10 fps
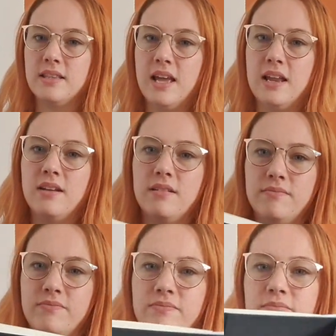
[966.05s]
then
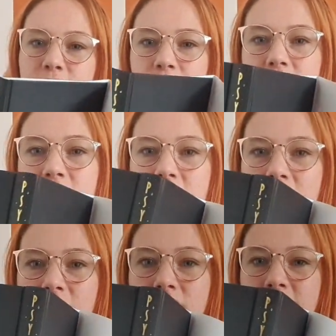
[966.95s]
most of
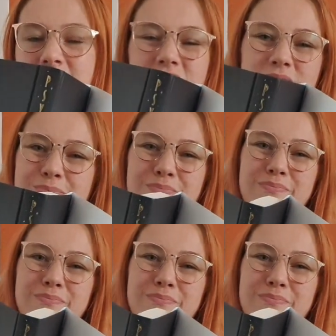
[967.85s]
it's just